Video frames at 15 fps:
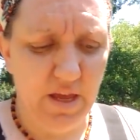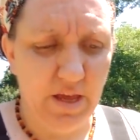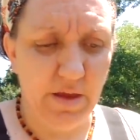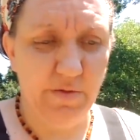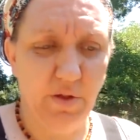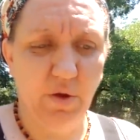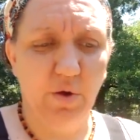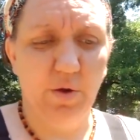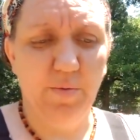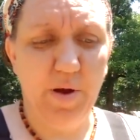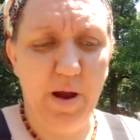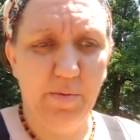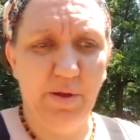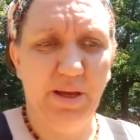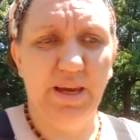Even though it'll
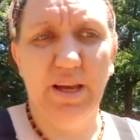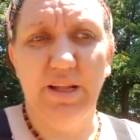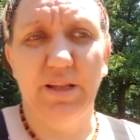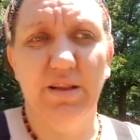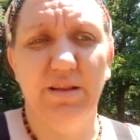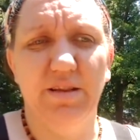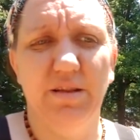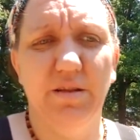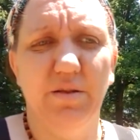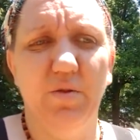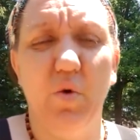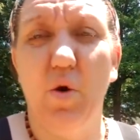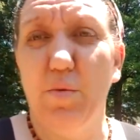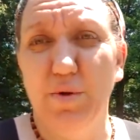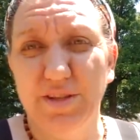probably get
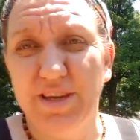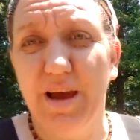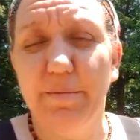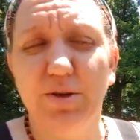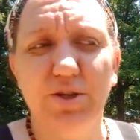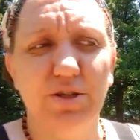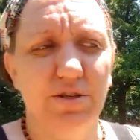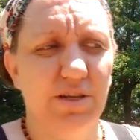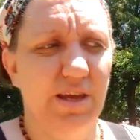normal temperatures